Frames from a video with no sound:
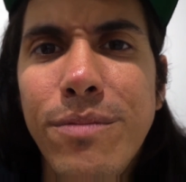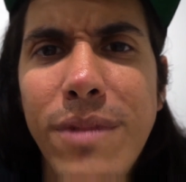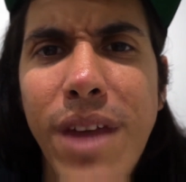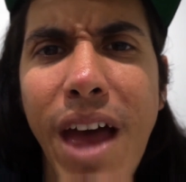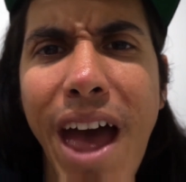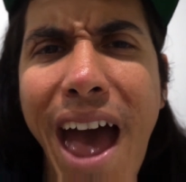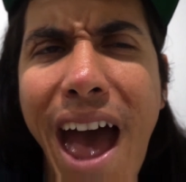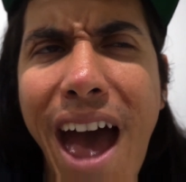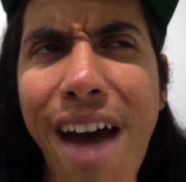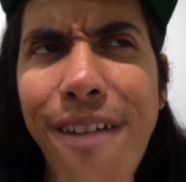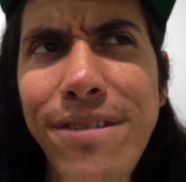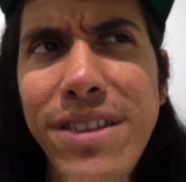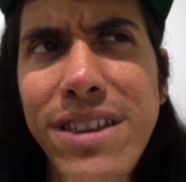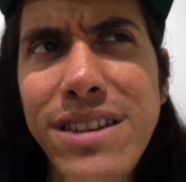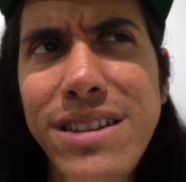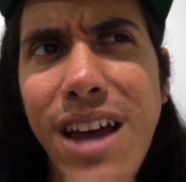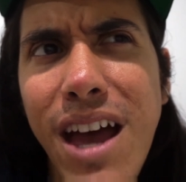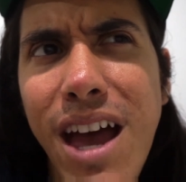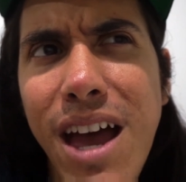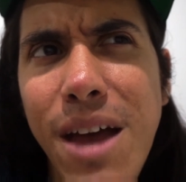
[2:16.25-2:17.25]
half the
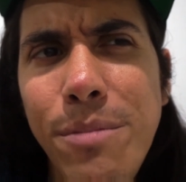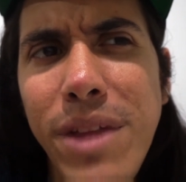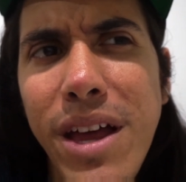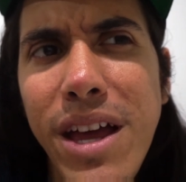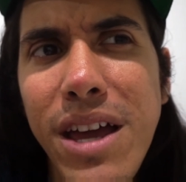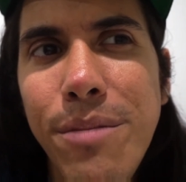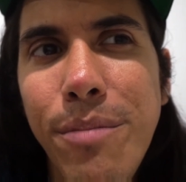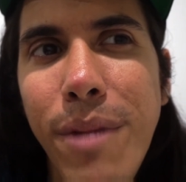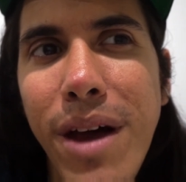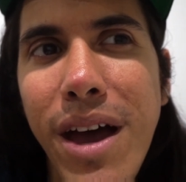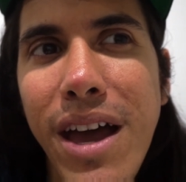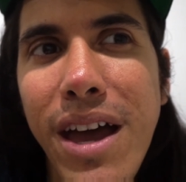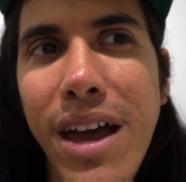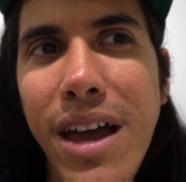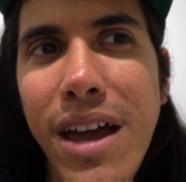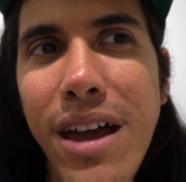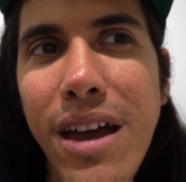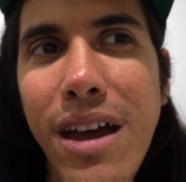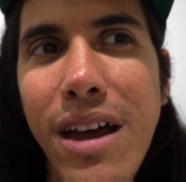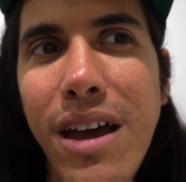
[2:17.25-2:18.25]
time like
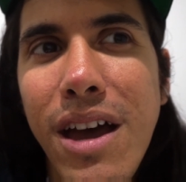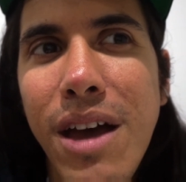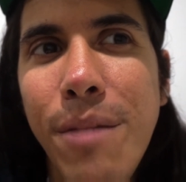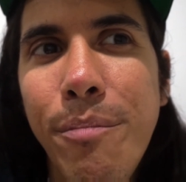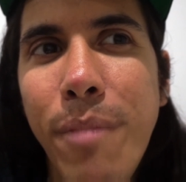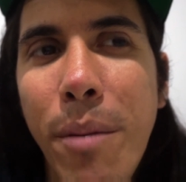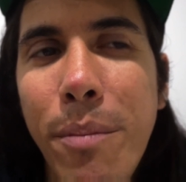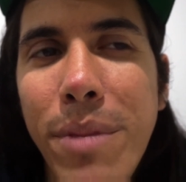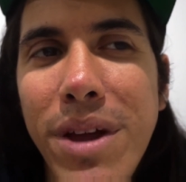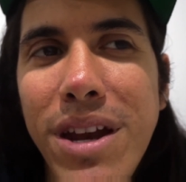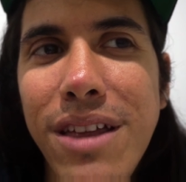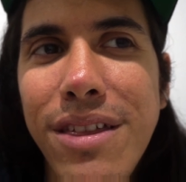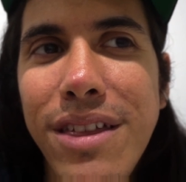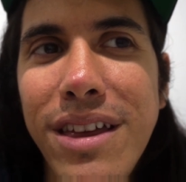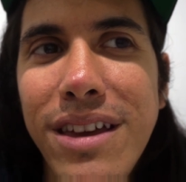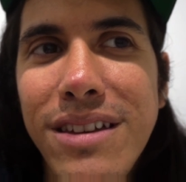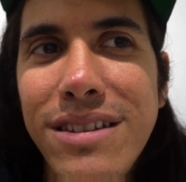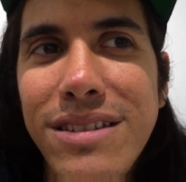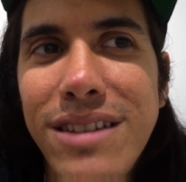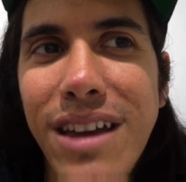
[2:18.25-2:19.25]
my MIDI
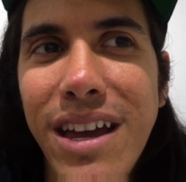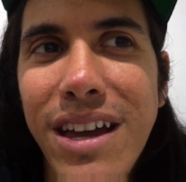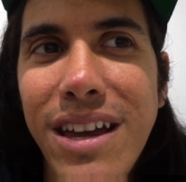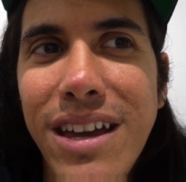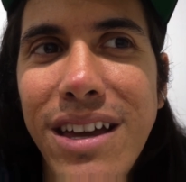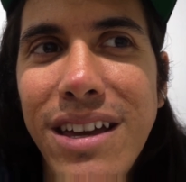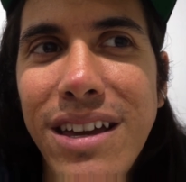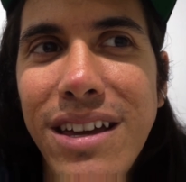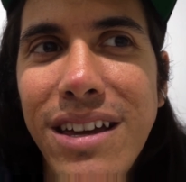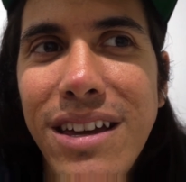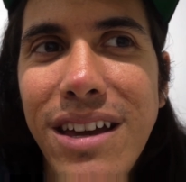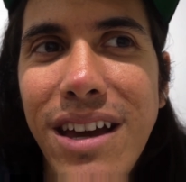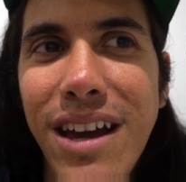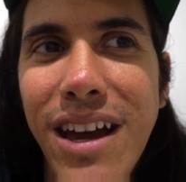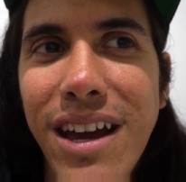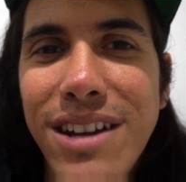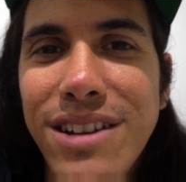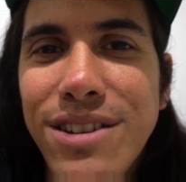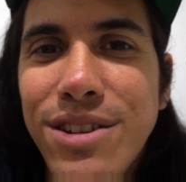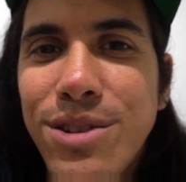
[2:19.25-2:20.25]
things,
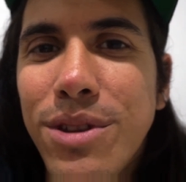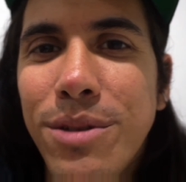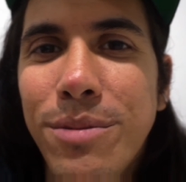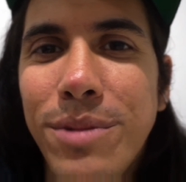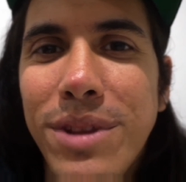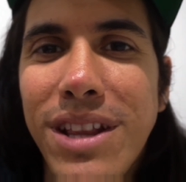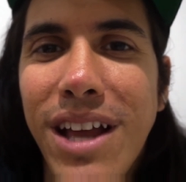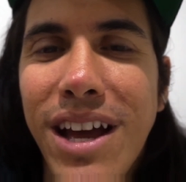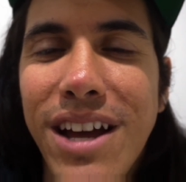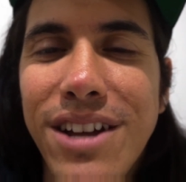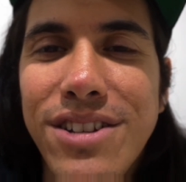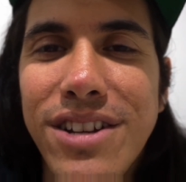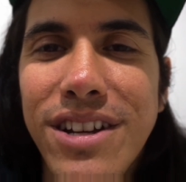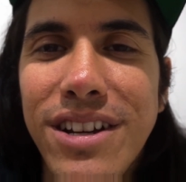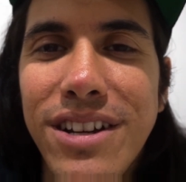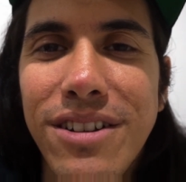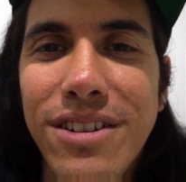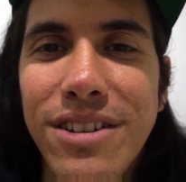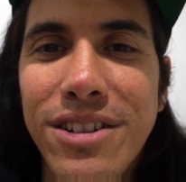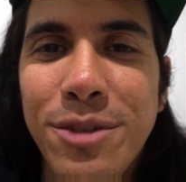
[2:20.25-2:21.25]
I do them in
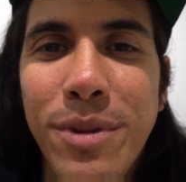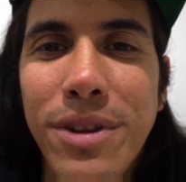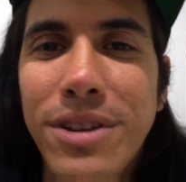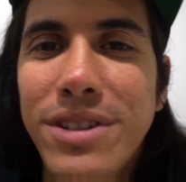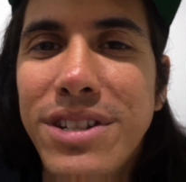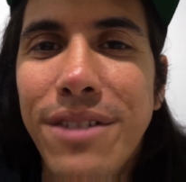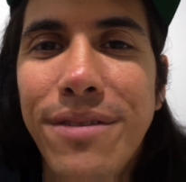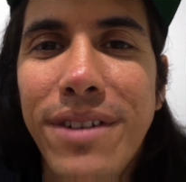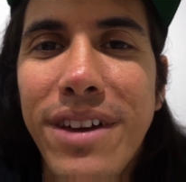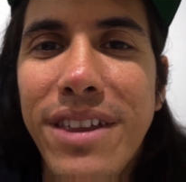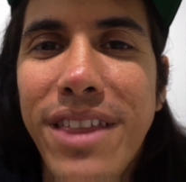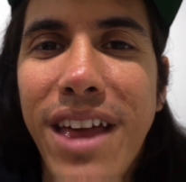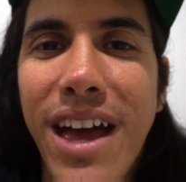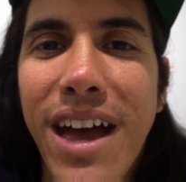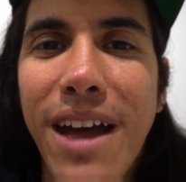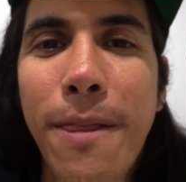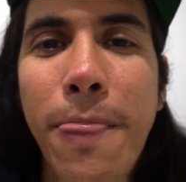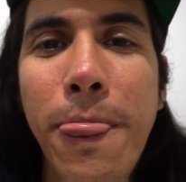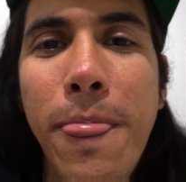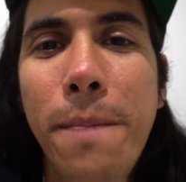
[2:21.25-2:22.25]
Logic or some other stuff like
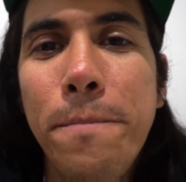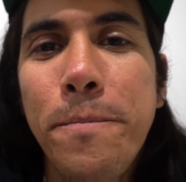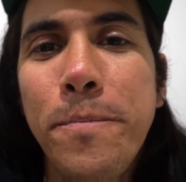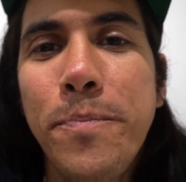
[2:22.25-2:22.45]
that.